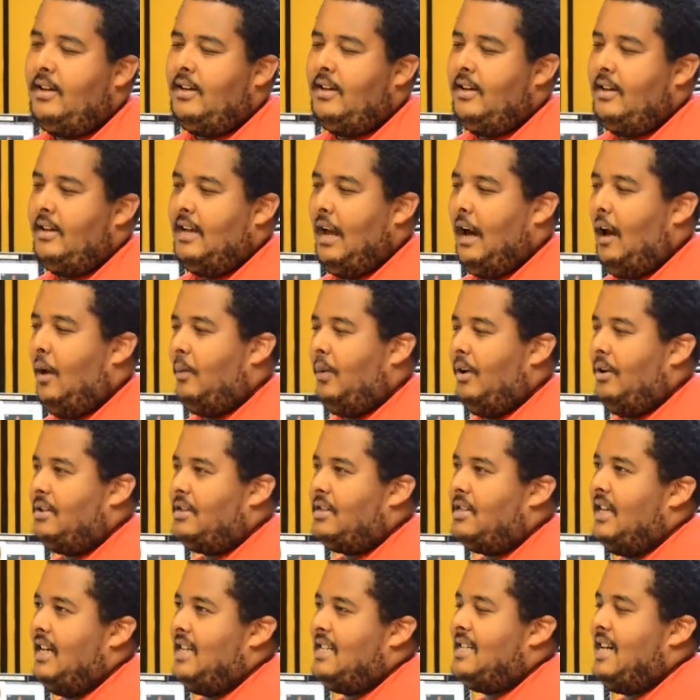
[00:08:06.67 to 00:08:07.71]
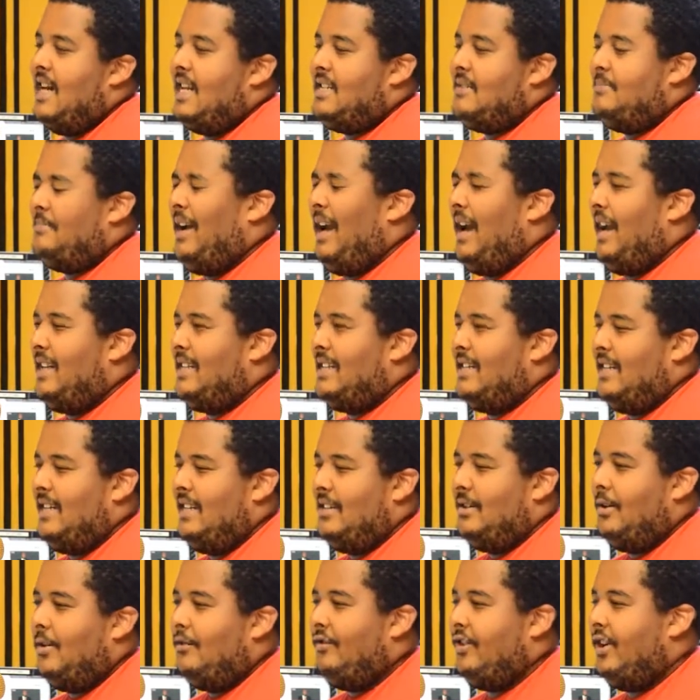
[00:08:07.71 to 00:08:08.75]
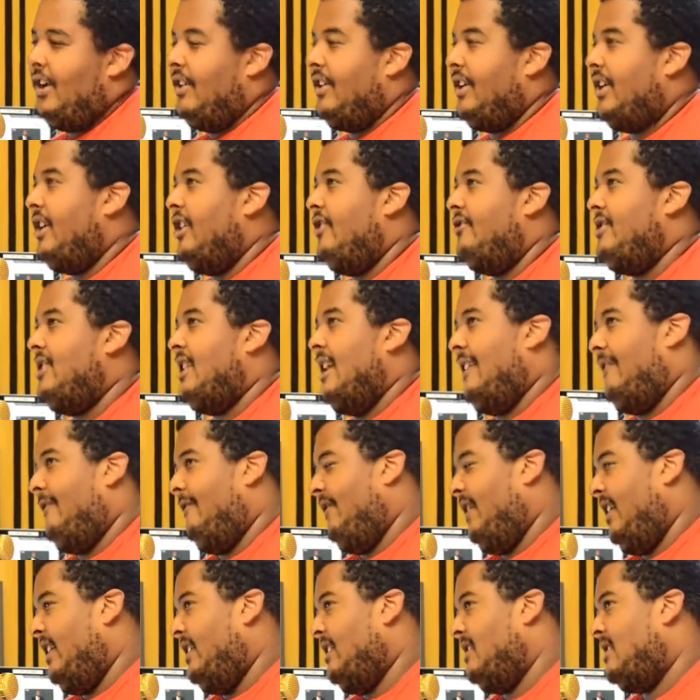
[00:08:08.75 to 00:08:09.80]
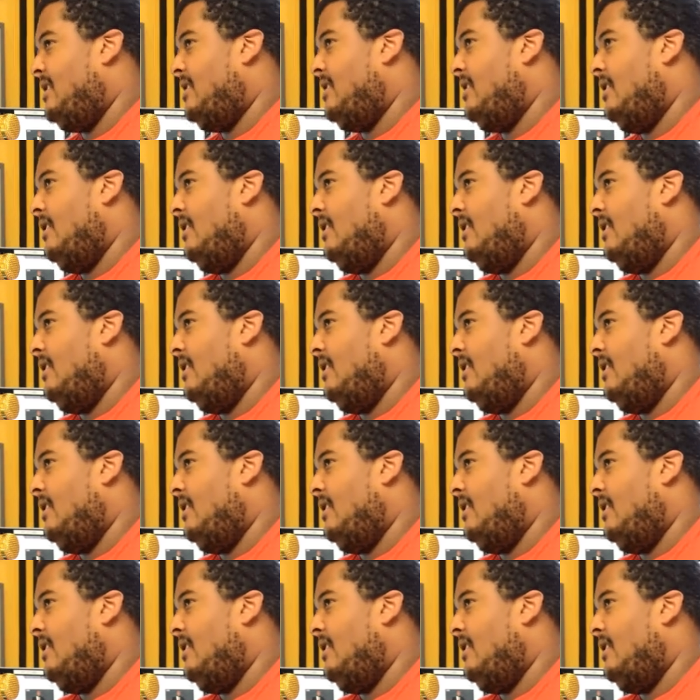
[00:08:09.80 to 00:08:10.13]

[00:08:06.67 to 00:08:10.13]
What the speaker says: Now I will say it's not as bad as it is over in other countries like Venice,